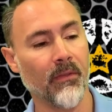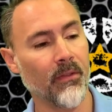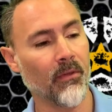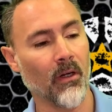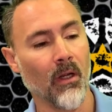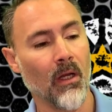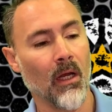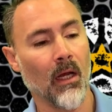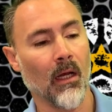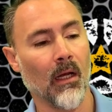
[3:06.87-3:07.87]
These are
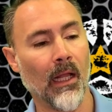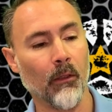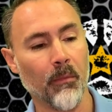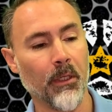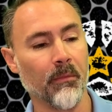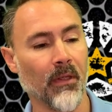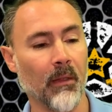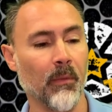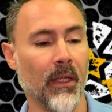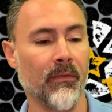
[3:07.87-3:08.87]
aluminum
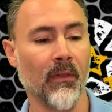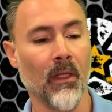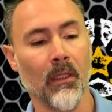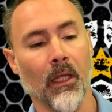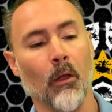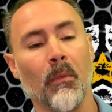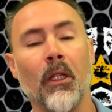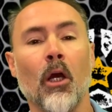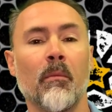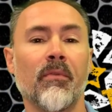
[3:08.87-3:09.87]
side plates. The helmet
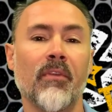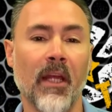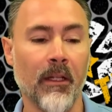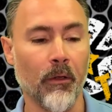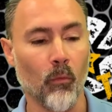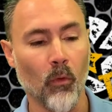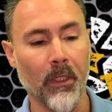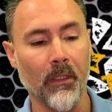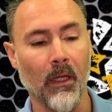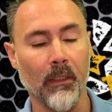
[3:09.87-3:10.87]
comes standard
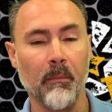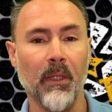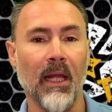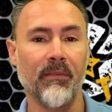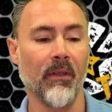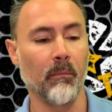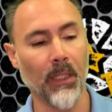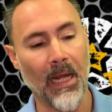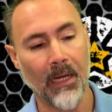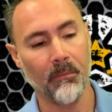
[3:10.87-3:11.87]
with the plastic
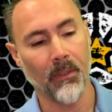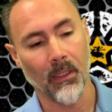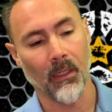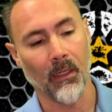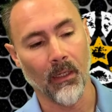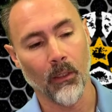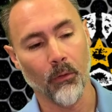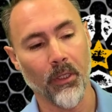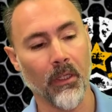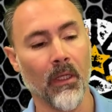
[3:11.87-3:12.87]
black
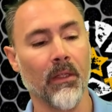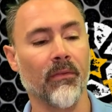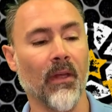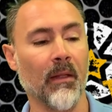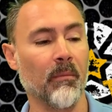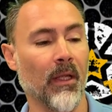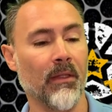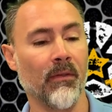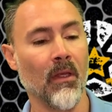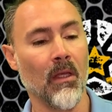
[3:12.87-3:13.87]
Cookie side
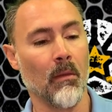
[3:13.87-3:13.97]
plates.